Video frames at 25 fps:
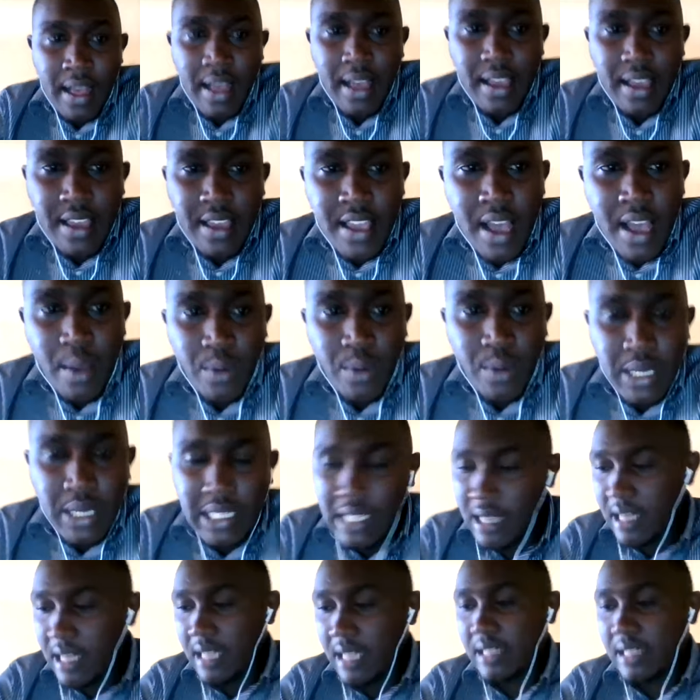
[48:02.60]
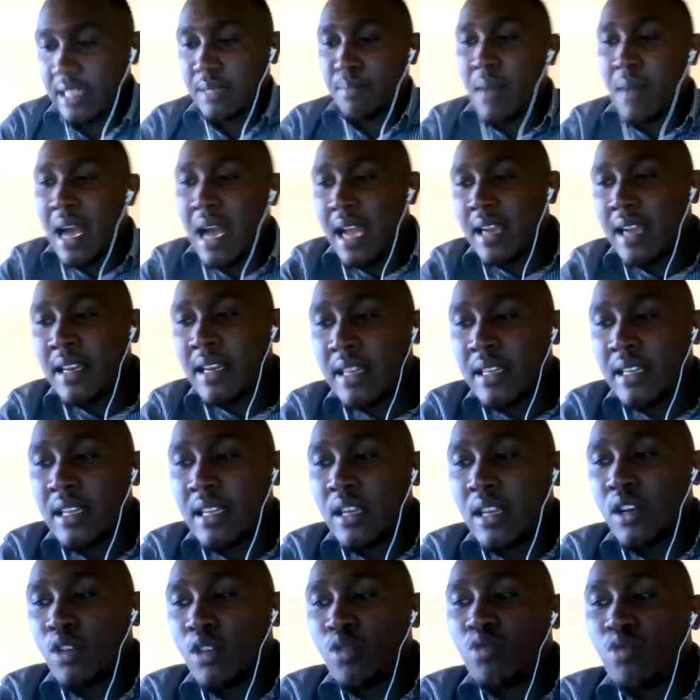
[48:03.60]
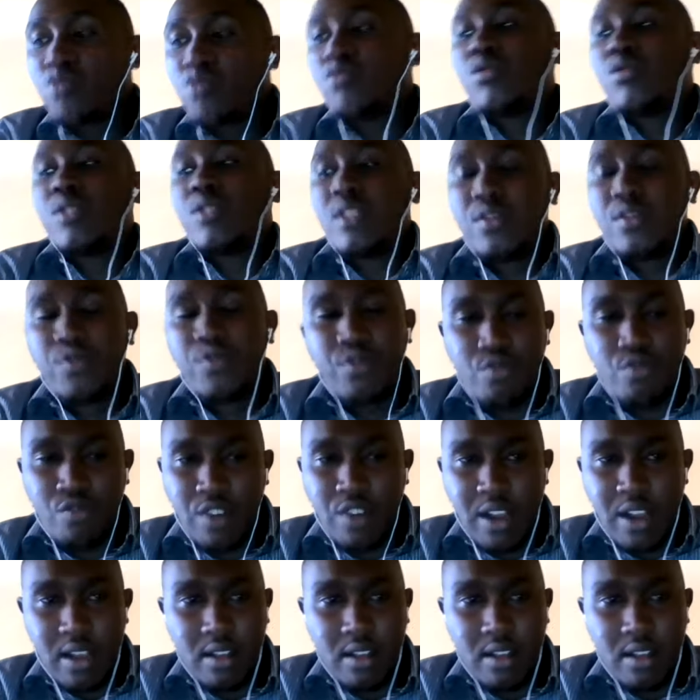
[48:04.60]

here we say that man cooked food.